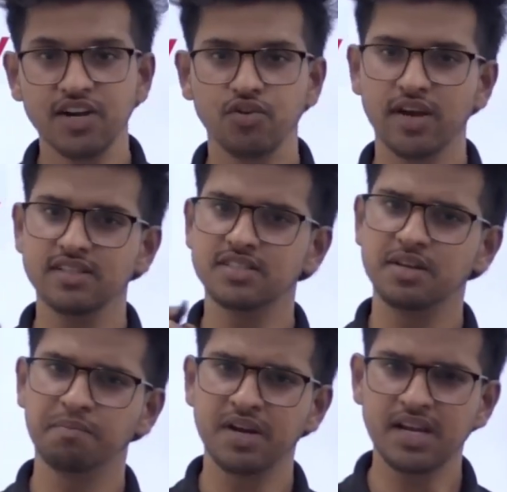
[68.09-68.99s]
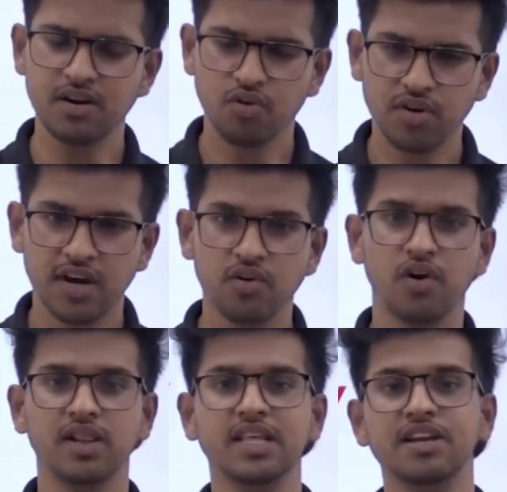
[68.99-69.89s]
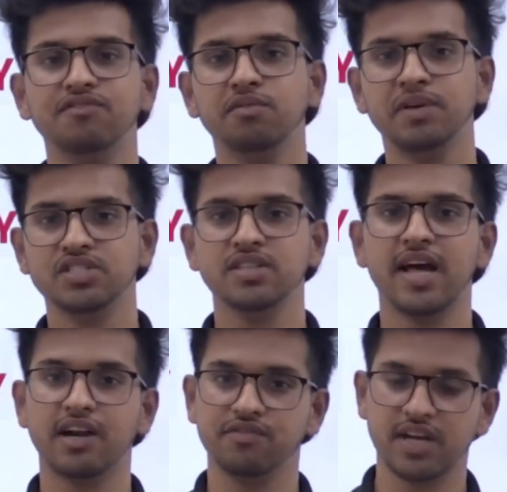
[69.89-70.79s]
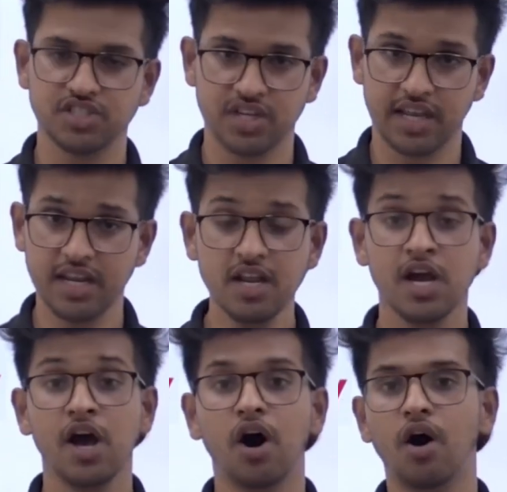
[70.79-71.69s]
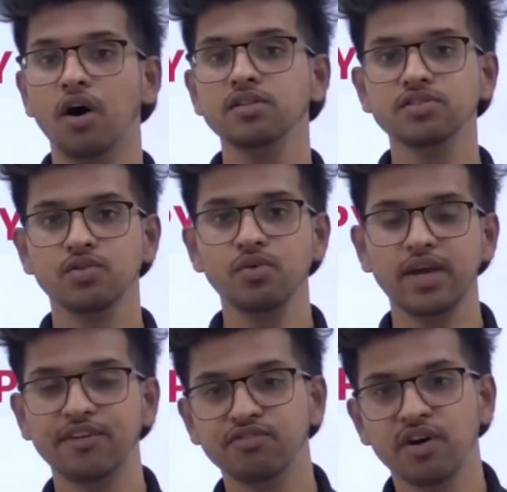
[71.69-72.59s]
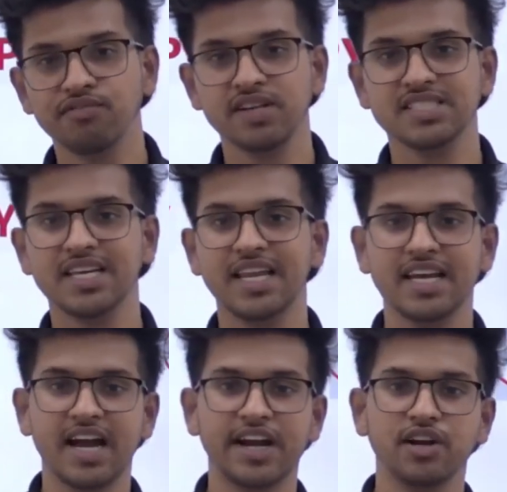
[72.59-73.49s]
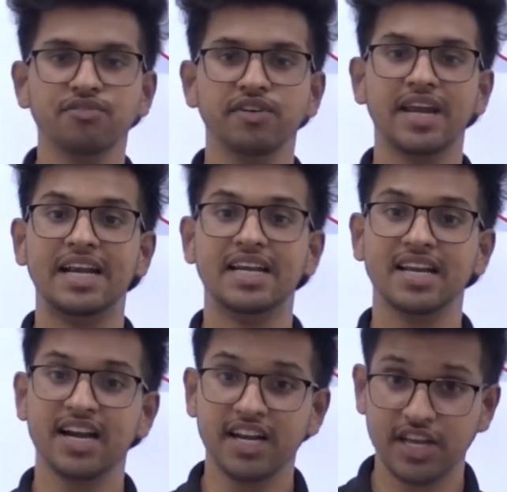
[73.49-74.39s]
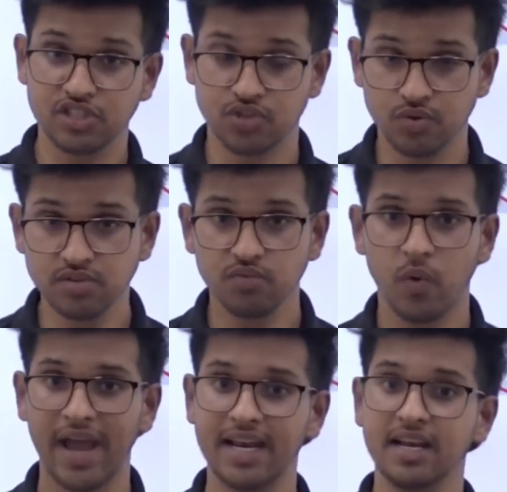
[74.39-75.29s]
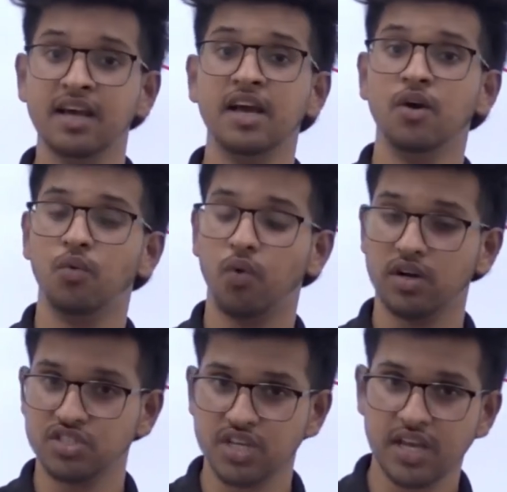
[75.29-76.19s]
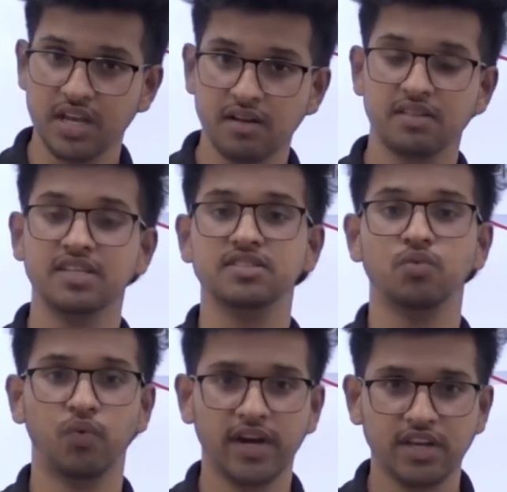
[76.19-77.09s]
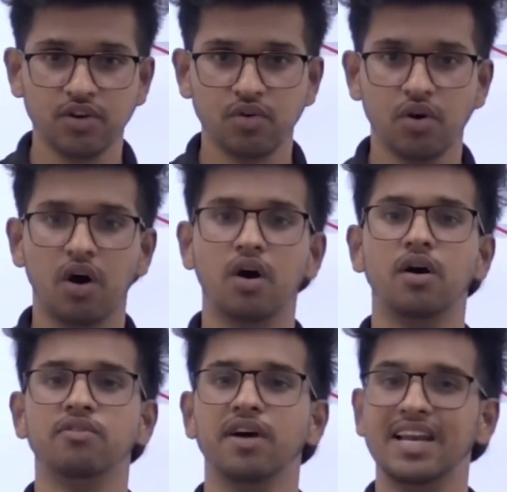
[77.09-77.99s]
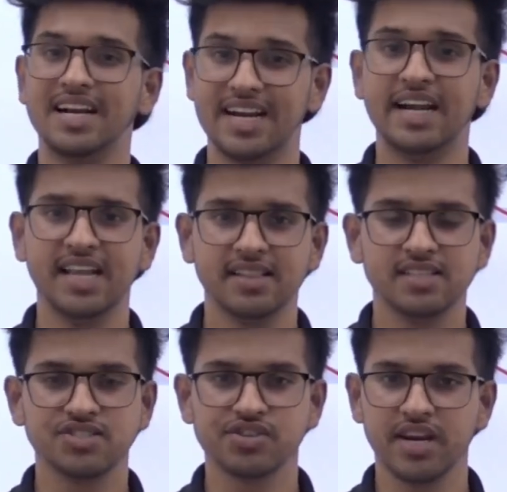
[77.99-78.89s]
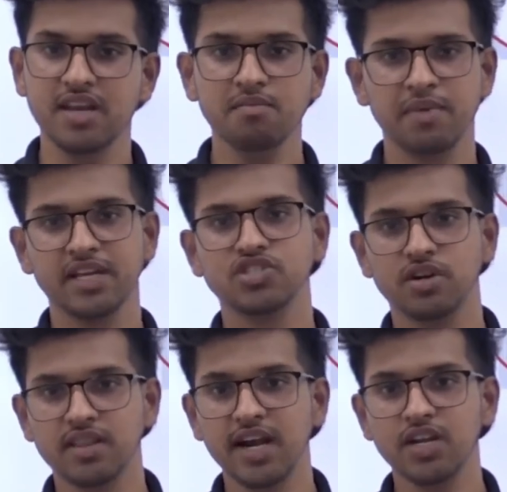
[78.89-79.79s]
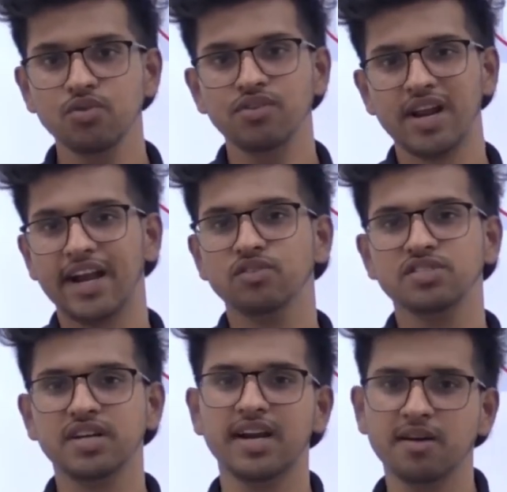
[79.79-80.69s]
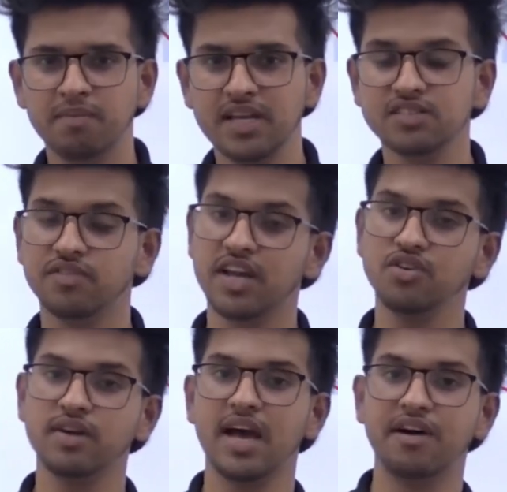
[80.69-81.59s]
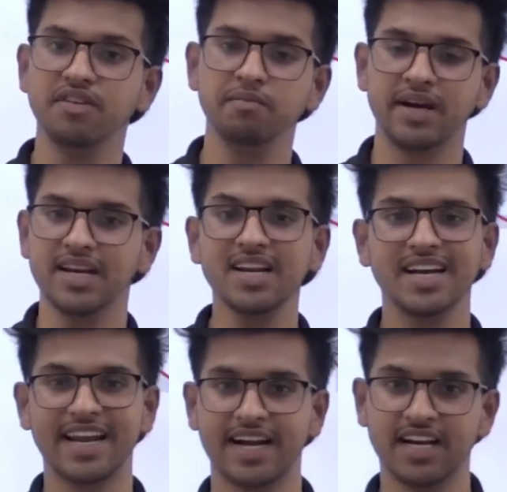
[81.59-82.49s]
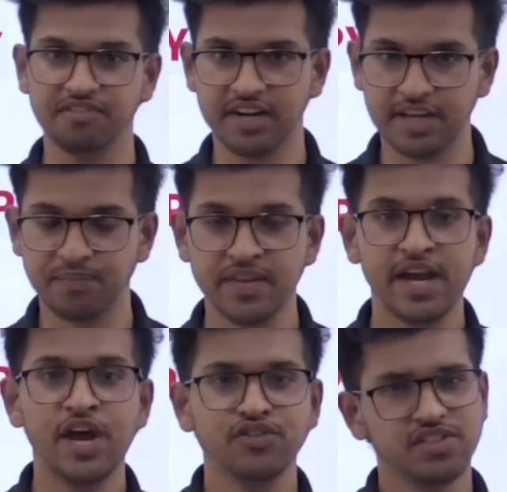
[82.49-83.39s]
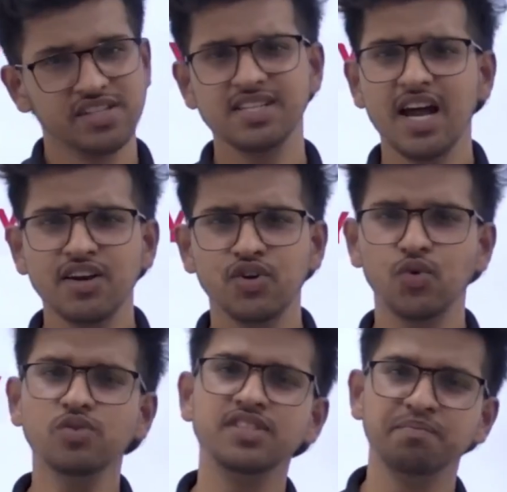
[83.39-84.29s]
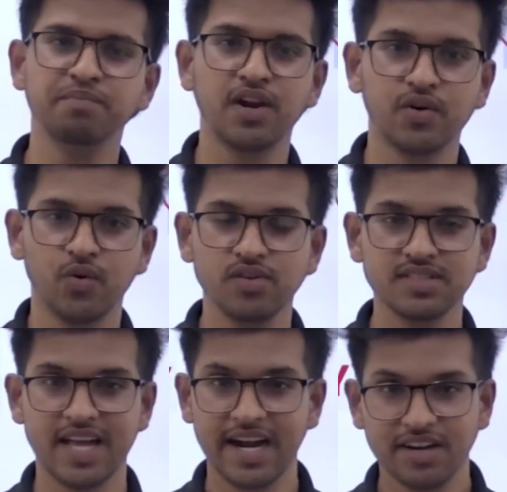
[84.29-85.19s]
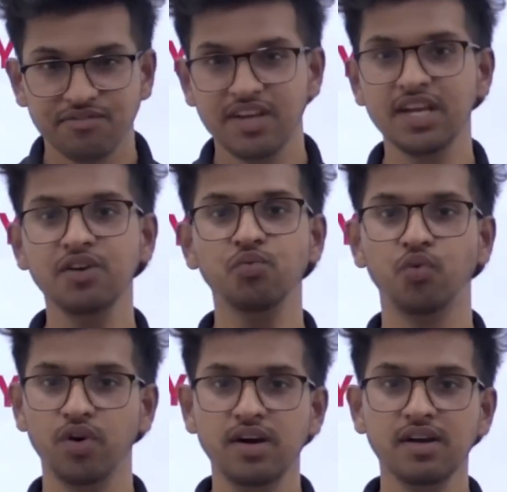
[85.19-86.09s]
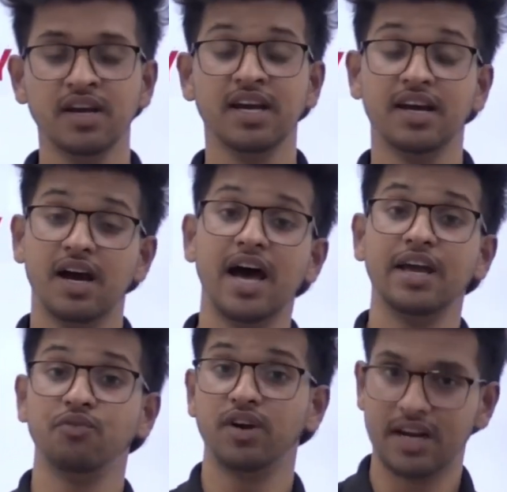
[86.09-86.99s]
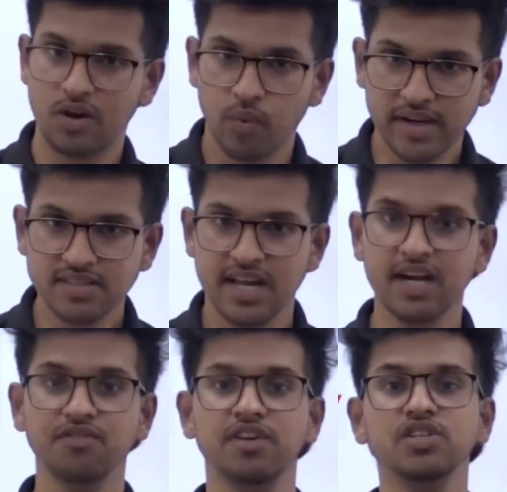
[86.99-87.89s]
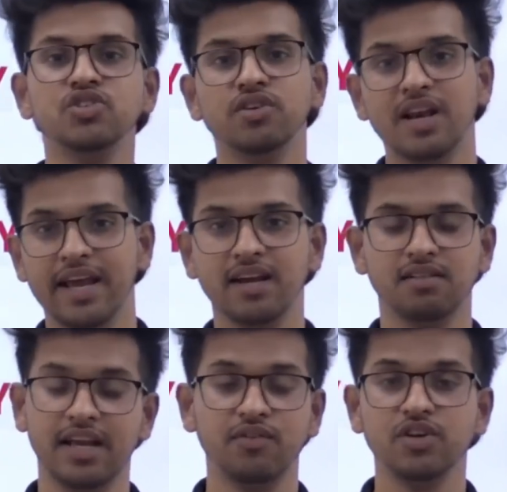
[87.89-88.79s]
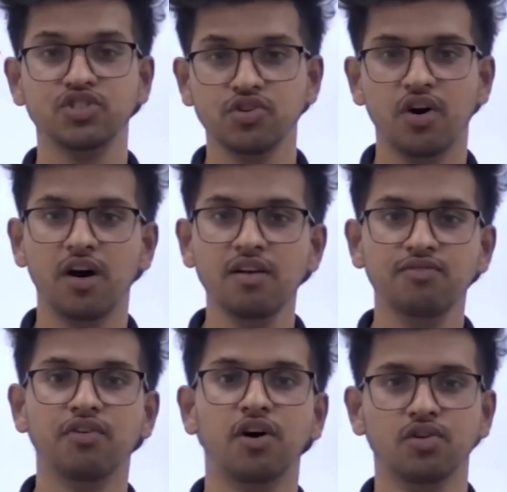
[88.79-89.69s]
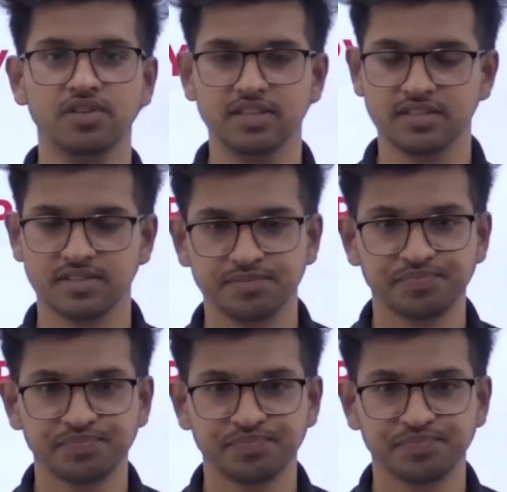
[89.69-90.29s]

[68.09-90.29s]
You can just simply note down all the information that we are sharing. Also, if you are facing any kind of internet issues while watching this video or while attending this training, make sure that you try to sit at a place where you are having better connectivity. So these are two simple rules that I would request that we should we should all follow this.